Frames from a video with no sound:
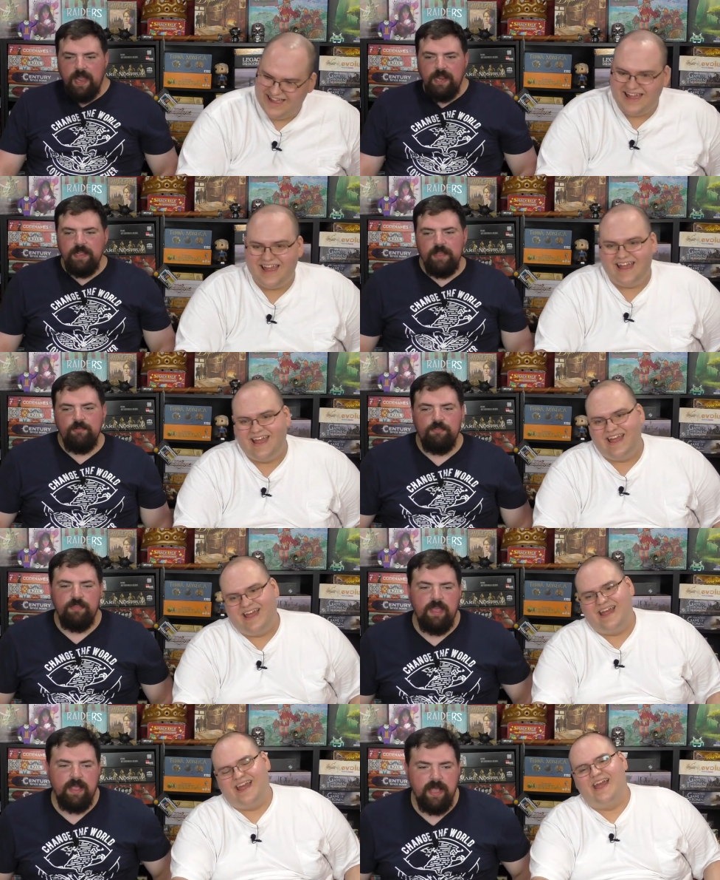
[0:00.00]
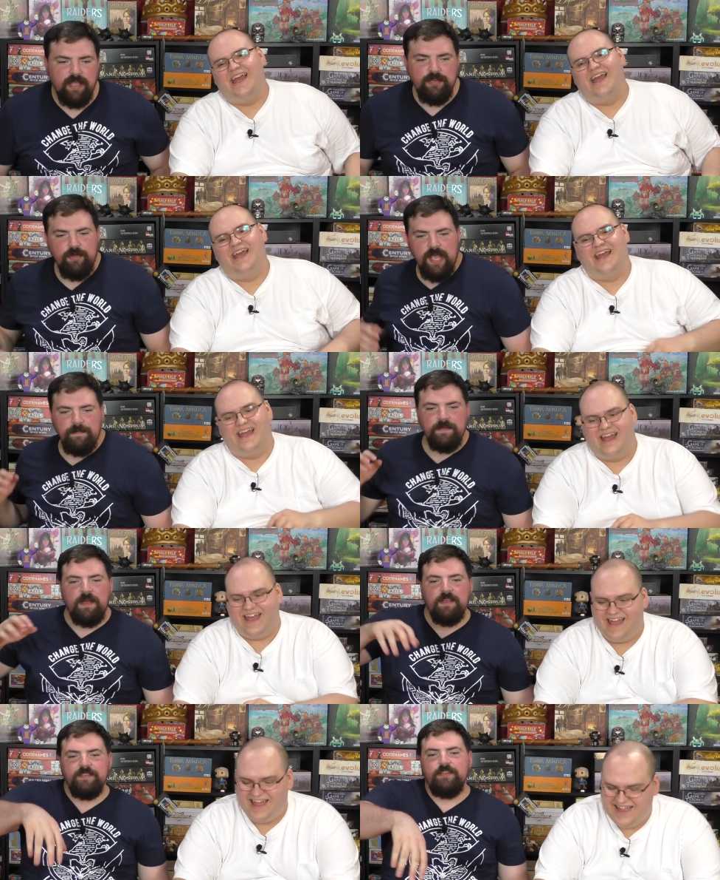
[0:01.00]
Speaker 1: any little thing. I can do a hip
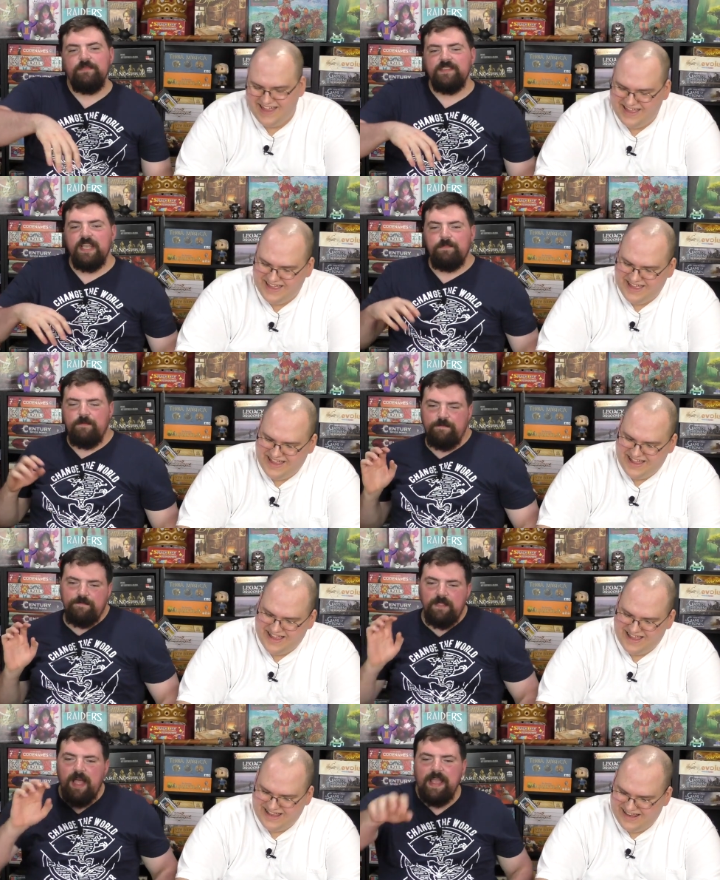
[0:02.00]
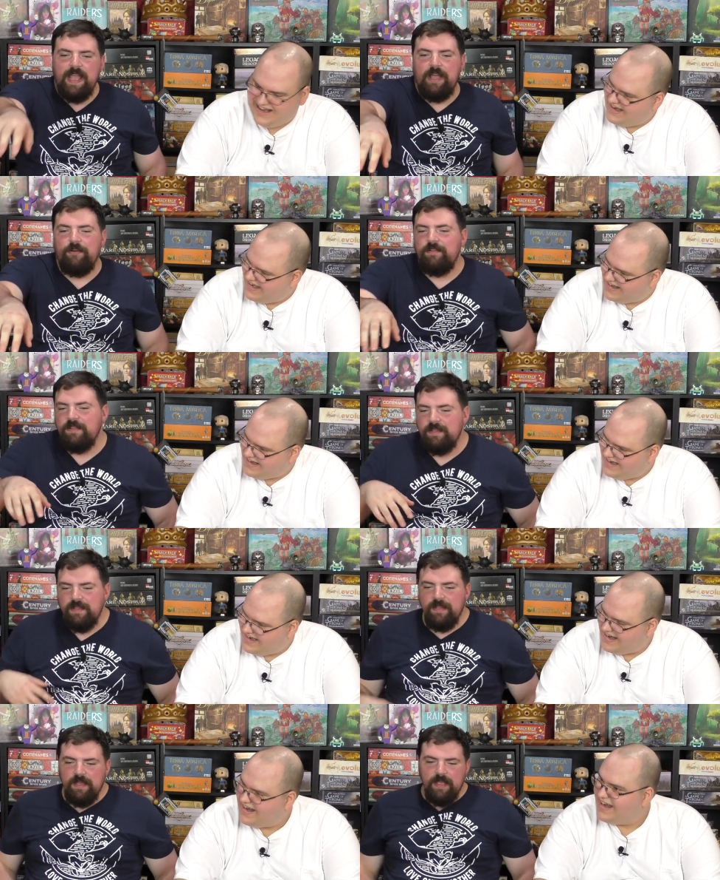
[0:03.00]
toss to him, his hip will fly out
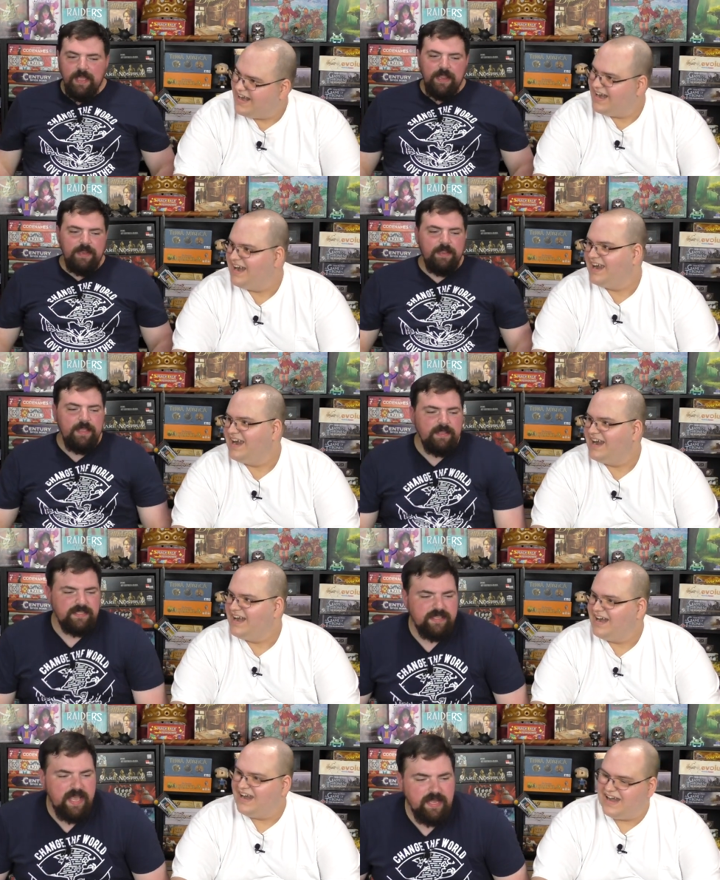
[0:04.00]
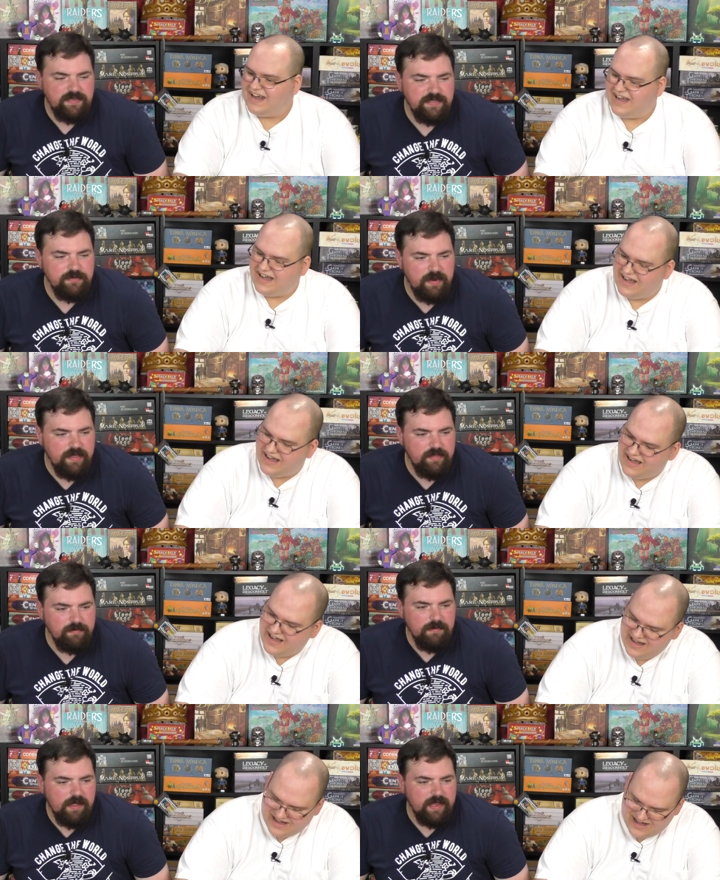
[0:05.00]
and he just can't do
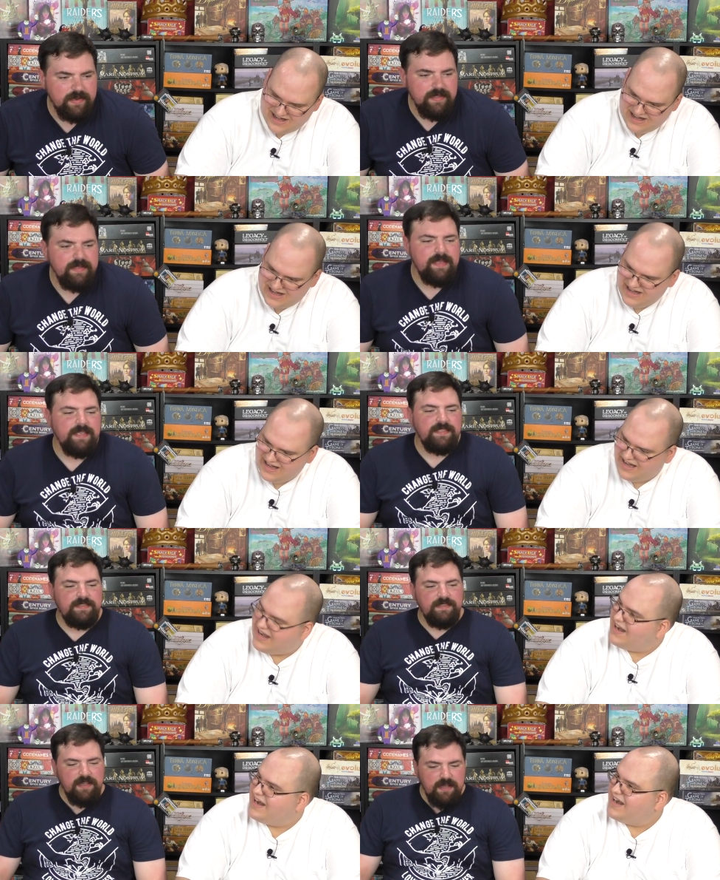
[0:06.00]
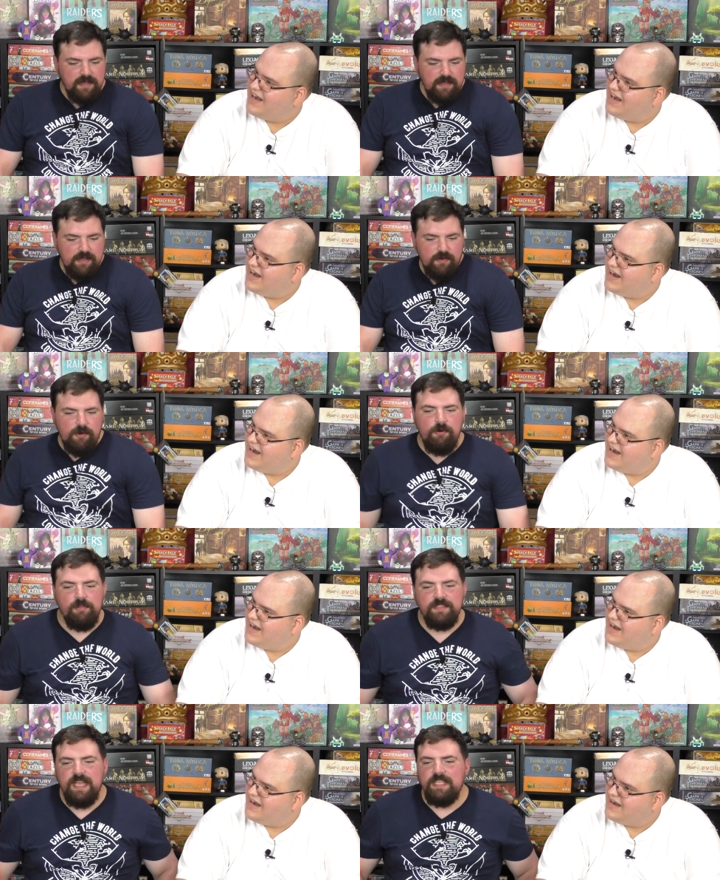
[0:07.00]
anything right. He's so
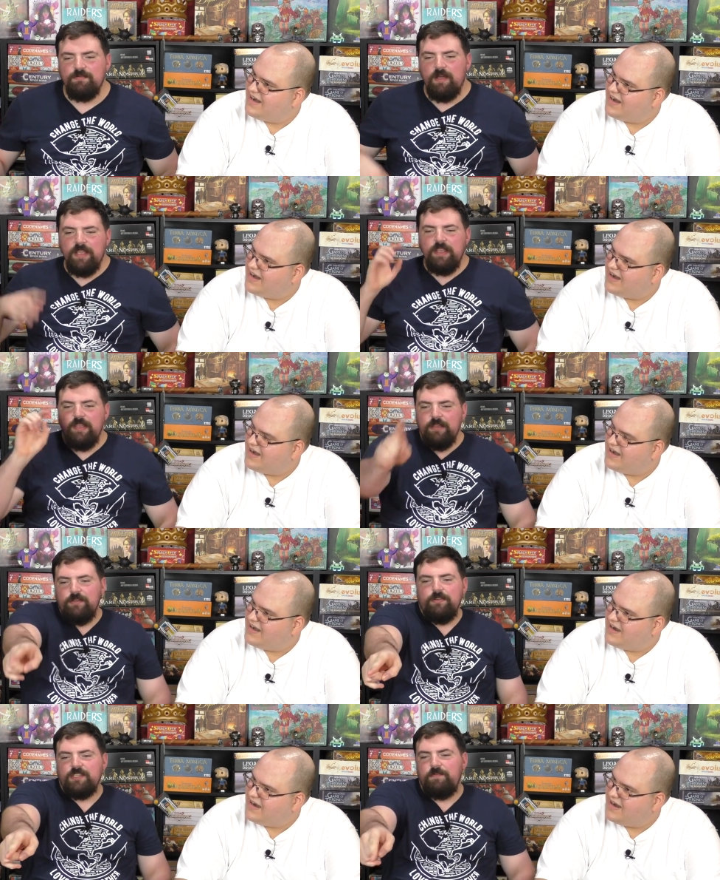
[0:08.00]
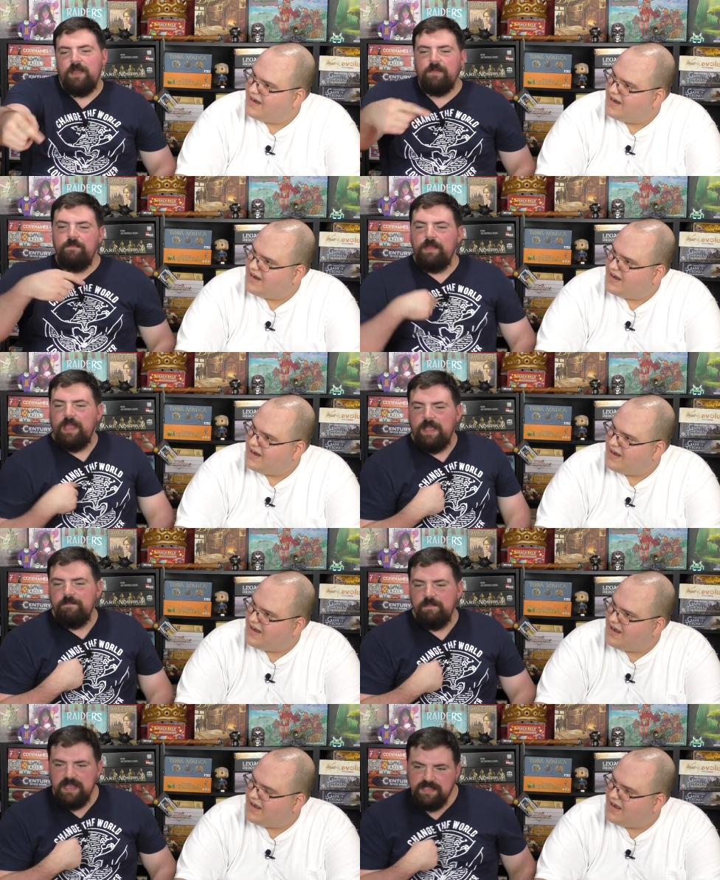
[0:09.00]
old. So that's why you should pick me,
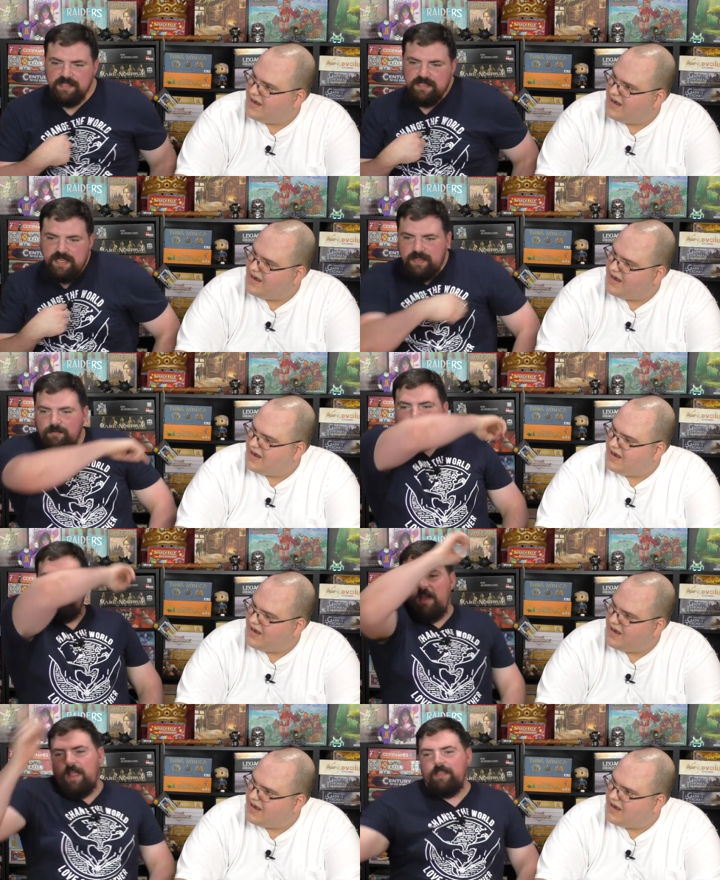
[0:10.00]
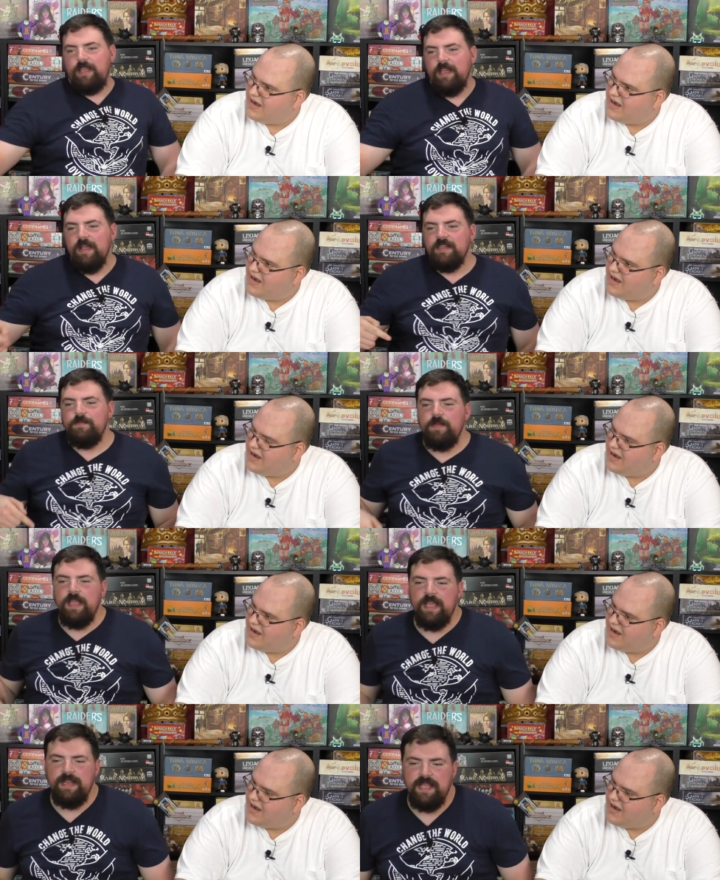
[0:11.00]
Mystic Riley, to be
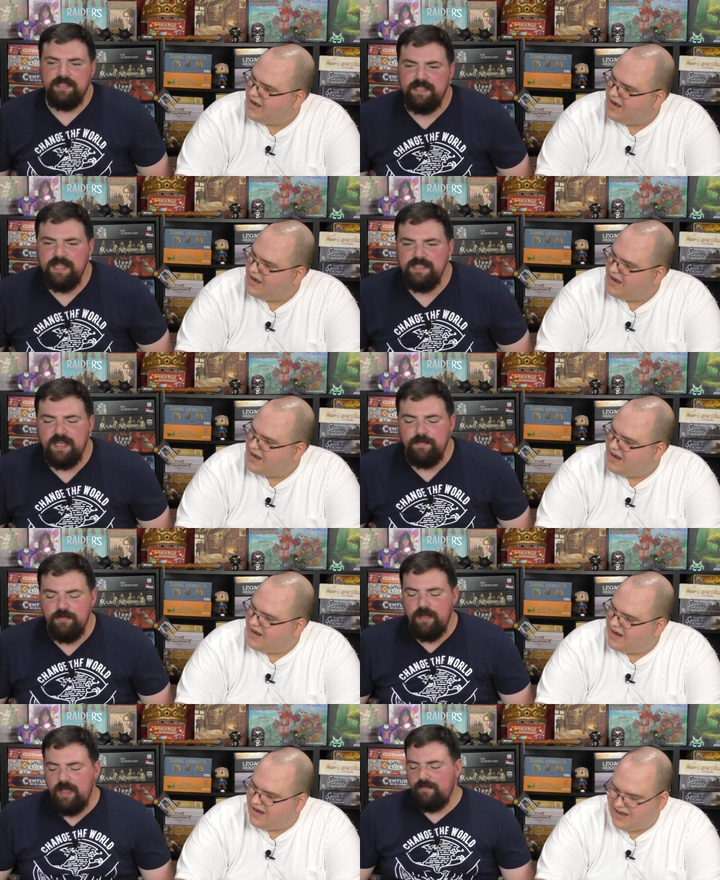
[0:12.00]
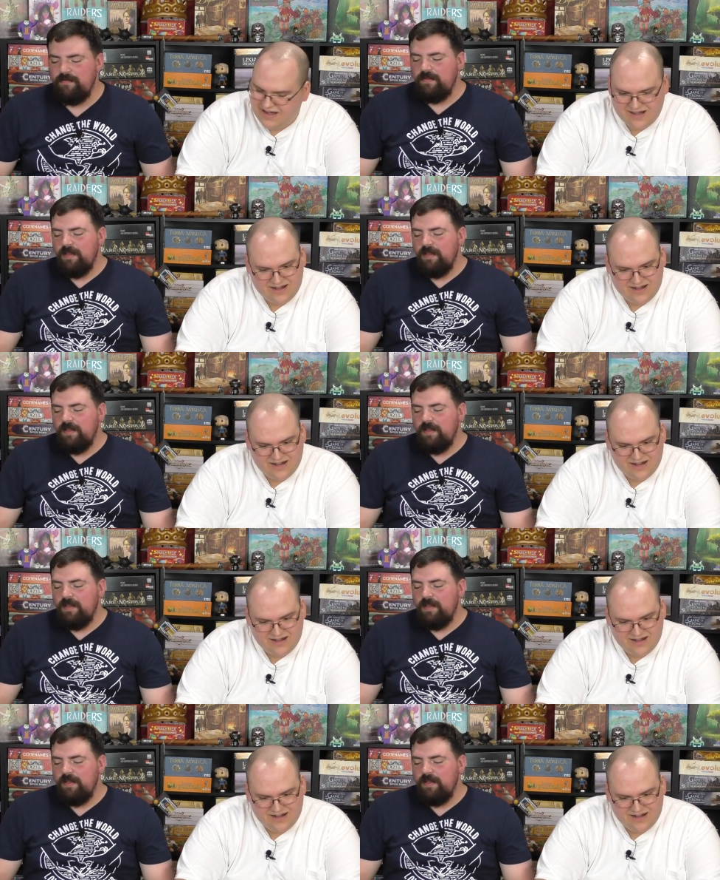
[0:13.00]
in STWF.